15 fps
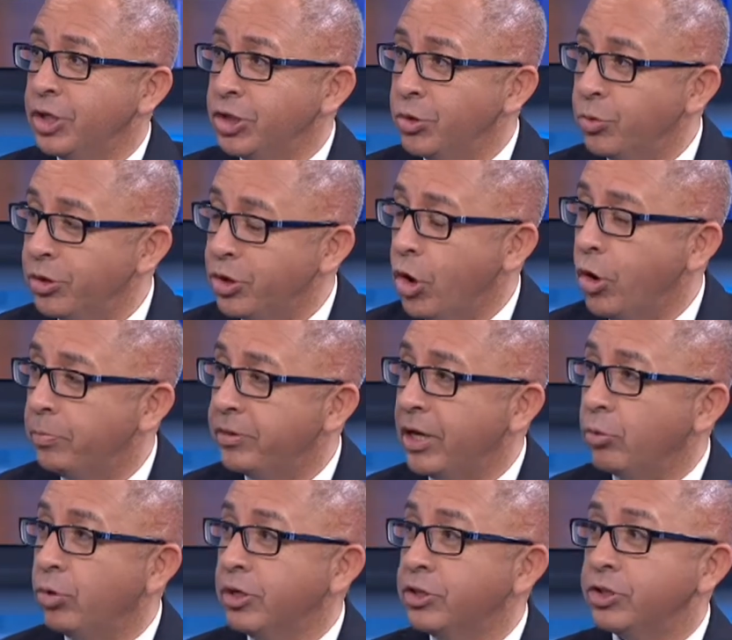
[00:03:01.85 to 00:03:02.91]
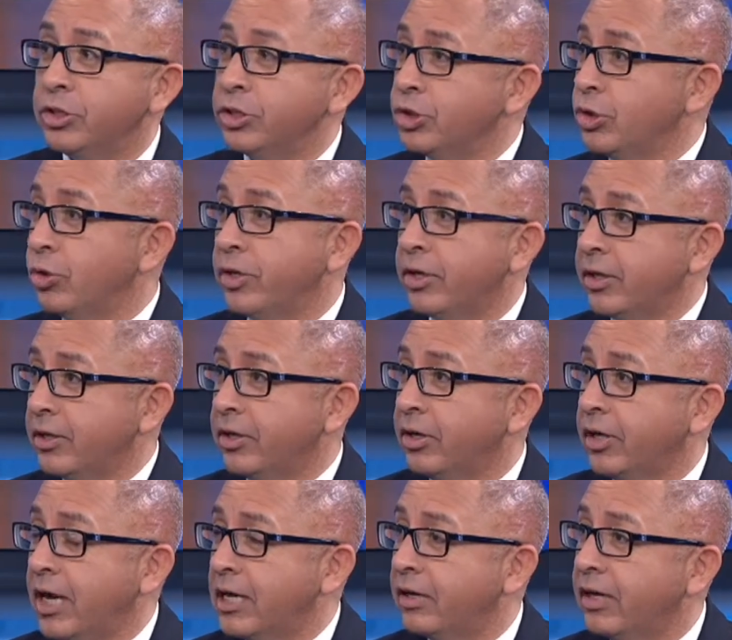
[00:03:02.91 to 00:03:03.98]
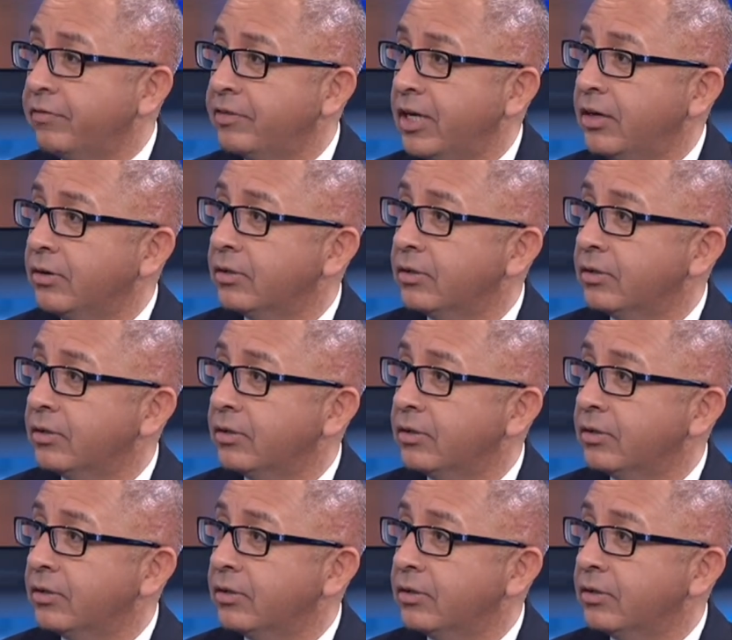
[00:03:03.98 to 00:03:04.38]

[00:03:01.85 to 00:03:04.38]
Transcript: you would hope they would, and so they're kind of left out.